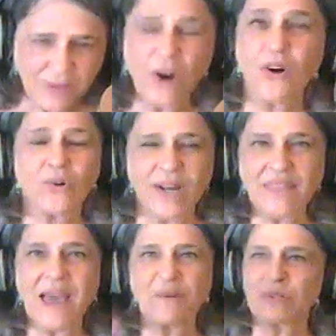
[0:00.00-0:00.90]
No,
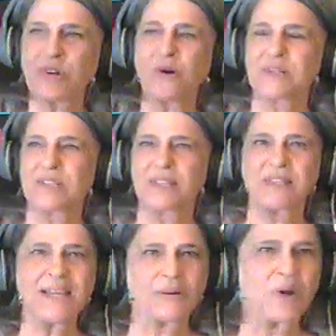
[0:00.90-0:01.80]
and that was always the
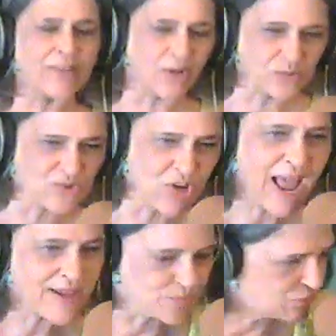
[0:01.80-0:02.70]
thing. Well, those
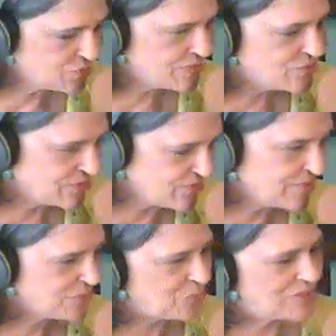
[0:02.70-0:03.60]
jazz musicians
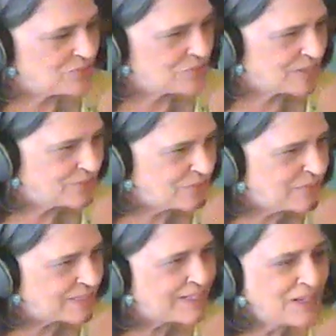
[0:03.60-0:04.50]
are the ones who are
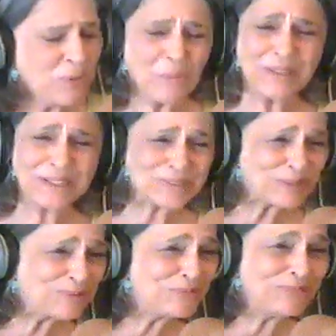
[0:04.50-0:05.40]
doing it. Well, there's
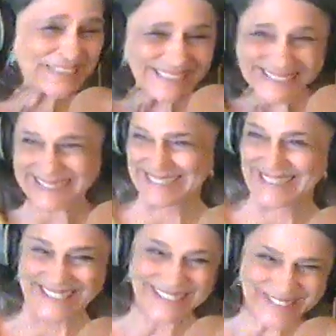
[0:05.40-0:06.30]
a
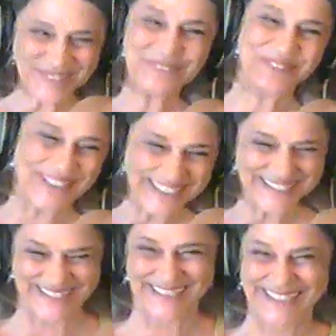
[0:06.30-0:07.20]
reason. There's a
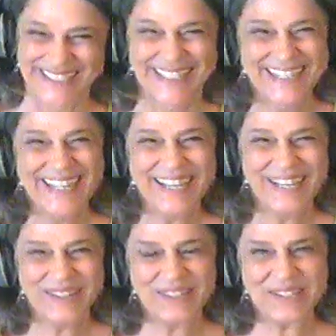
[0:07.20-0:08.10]
reason.
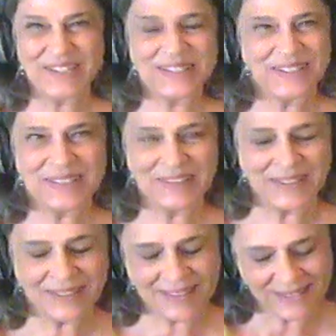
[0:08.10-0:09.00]

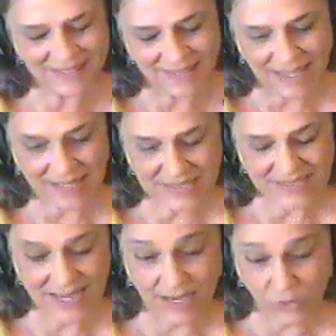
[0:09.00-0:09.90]

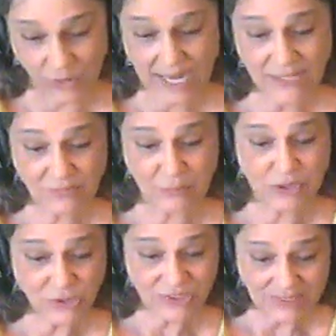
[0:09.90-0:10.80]
A creative
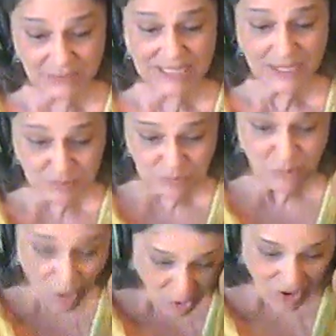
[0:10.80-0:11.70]
person becomes
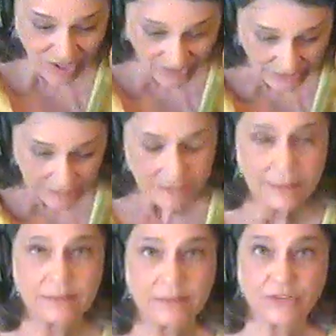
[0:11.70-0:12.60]
more
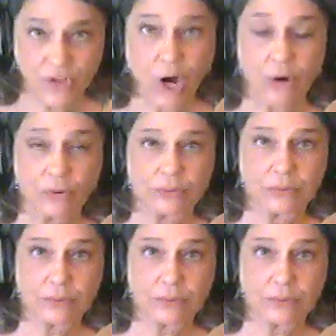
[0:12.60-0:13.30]
so.